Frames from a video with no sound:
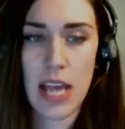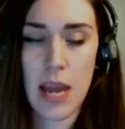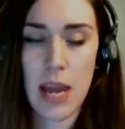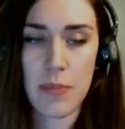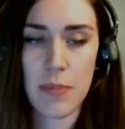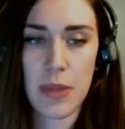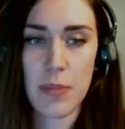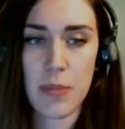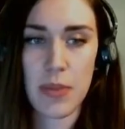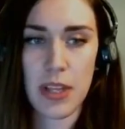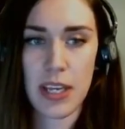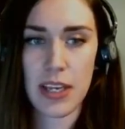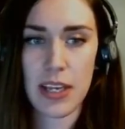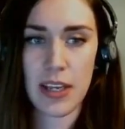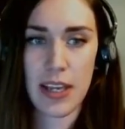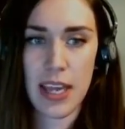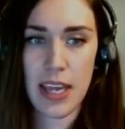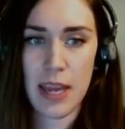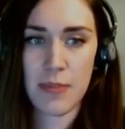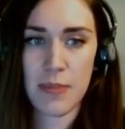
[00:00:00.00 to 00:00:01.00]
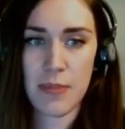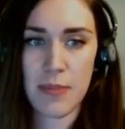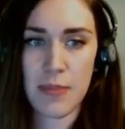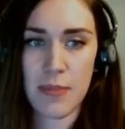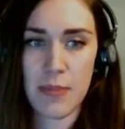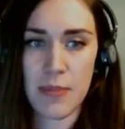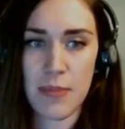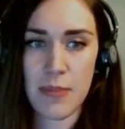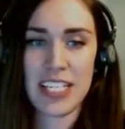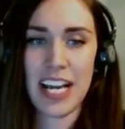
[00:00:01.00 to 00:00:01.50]
as happy playing a game like
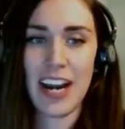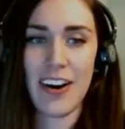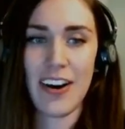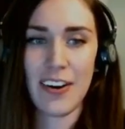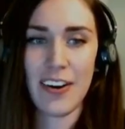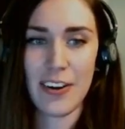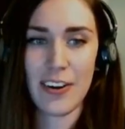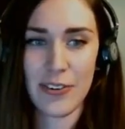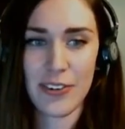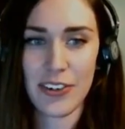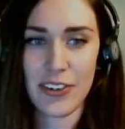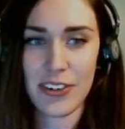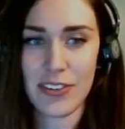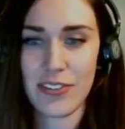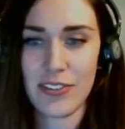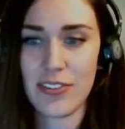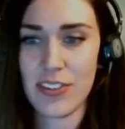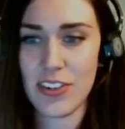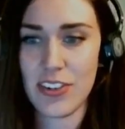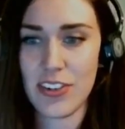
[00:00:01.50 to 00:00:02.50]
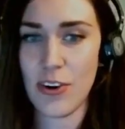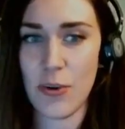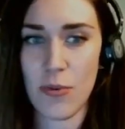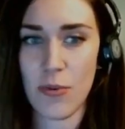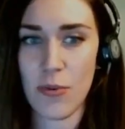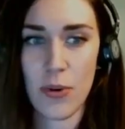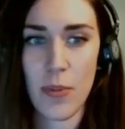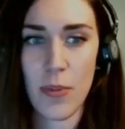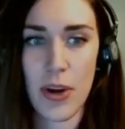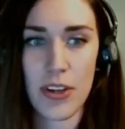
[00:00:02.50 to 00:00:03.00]
Montero or you know
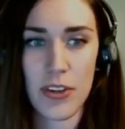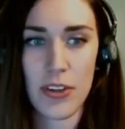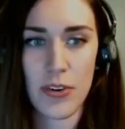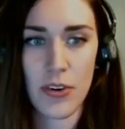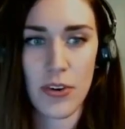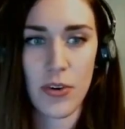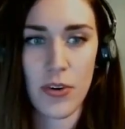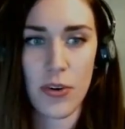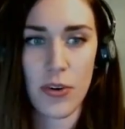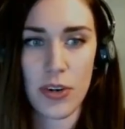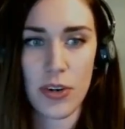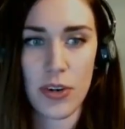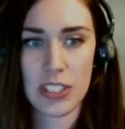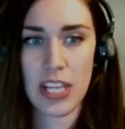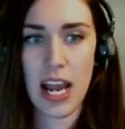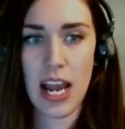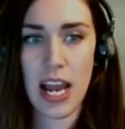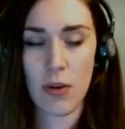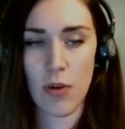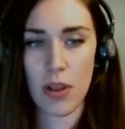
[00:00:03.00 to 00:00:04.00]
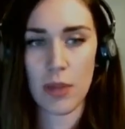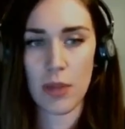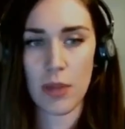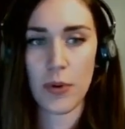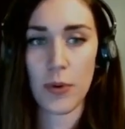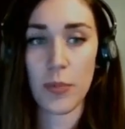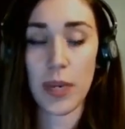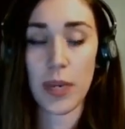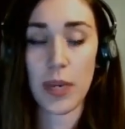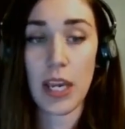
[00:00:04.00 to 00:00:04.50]
Robot Unicorn Attack while I'm
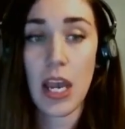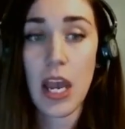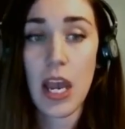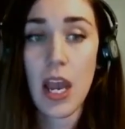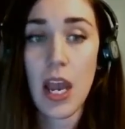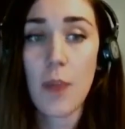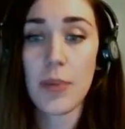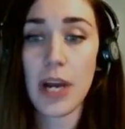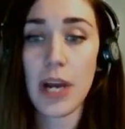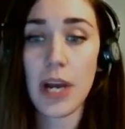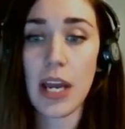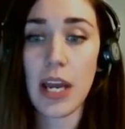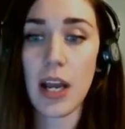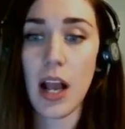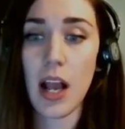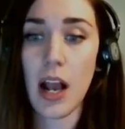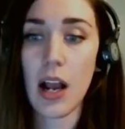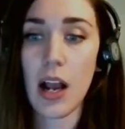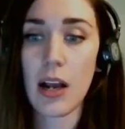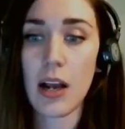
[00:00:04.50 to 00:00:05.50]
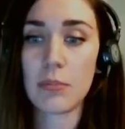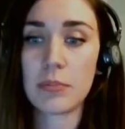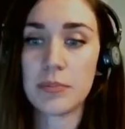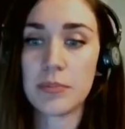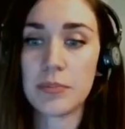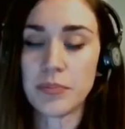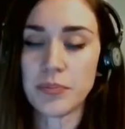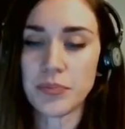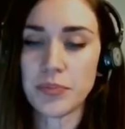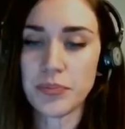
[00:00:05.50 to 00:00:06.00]
pooping. But um,
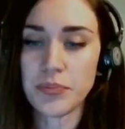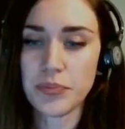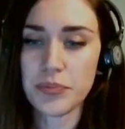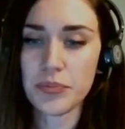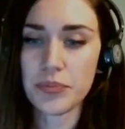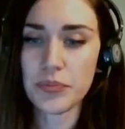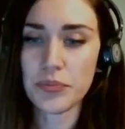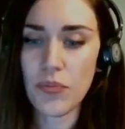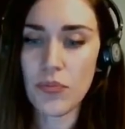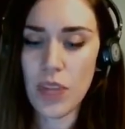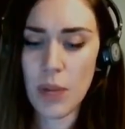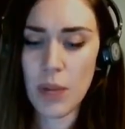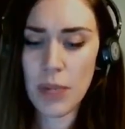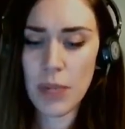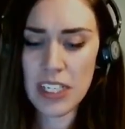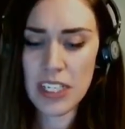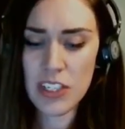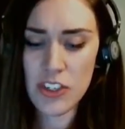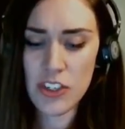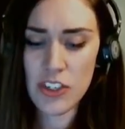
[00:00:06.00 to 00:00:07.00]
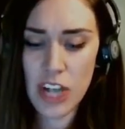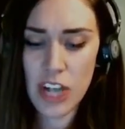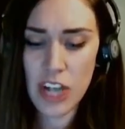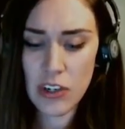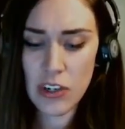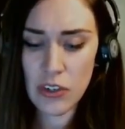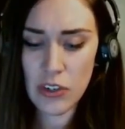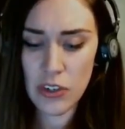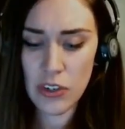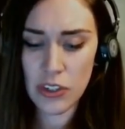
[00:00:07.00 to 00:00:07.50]
but in
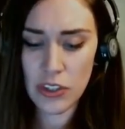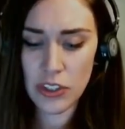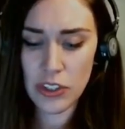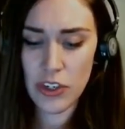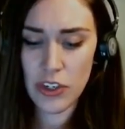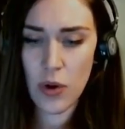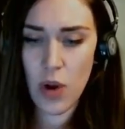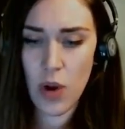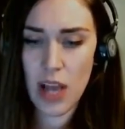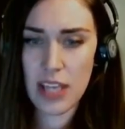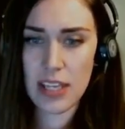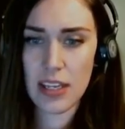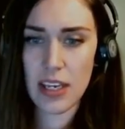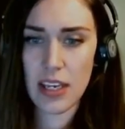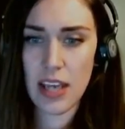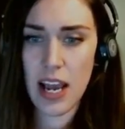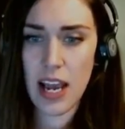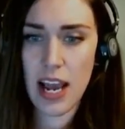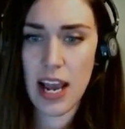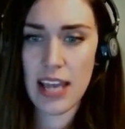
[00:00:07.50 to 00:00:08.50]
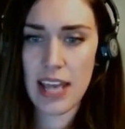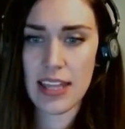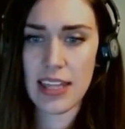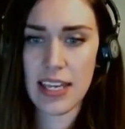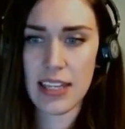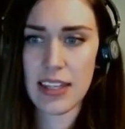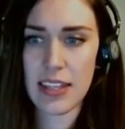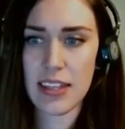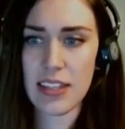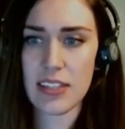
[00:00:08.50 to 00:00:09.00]
general, you know, it, I
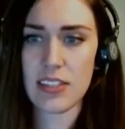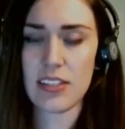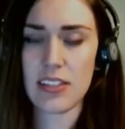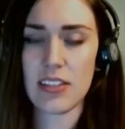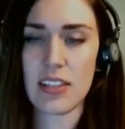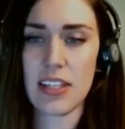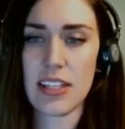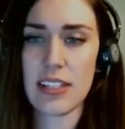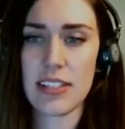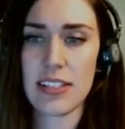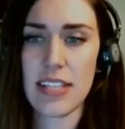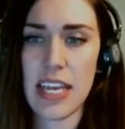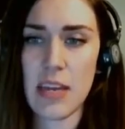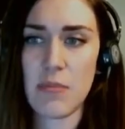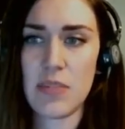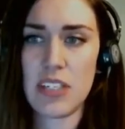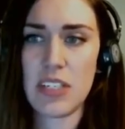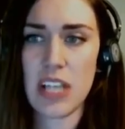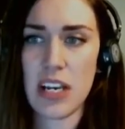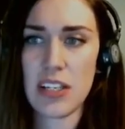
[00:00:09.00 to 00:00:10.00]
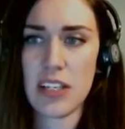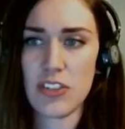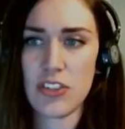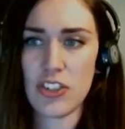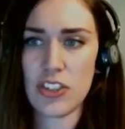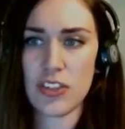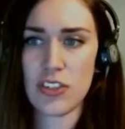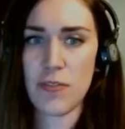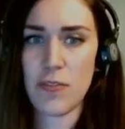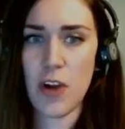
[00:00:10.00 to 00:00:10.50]
think that this this game
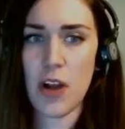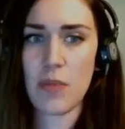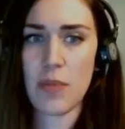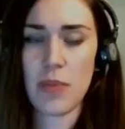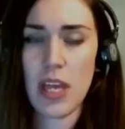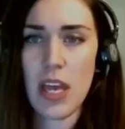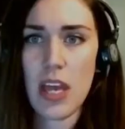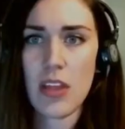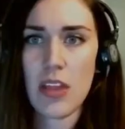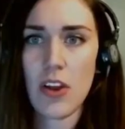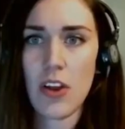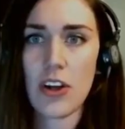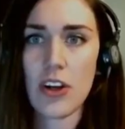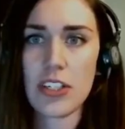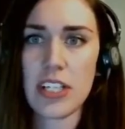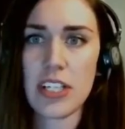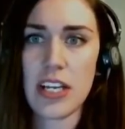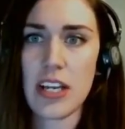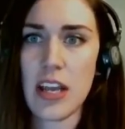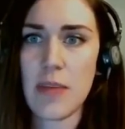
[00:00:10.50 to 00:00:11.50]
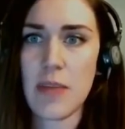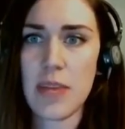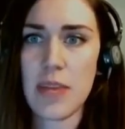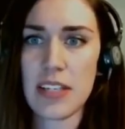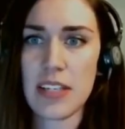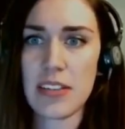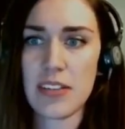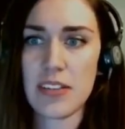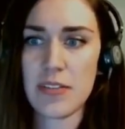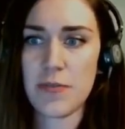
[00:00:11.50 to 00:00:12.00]
does just from the art
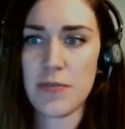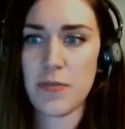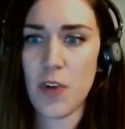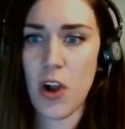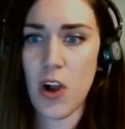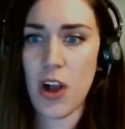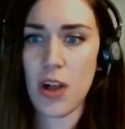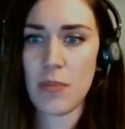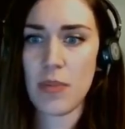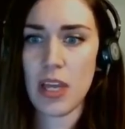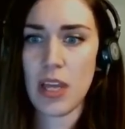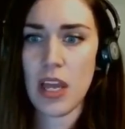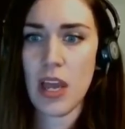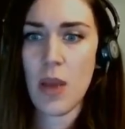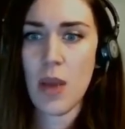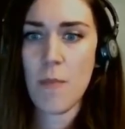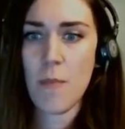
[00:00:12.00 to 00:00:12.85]
dynamics from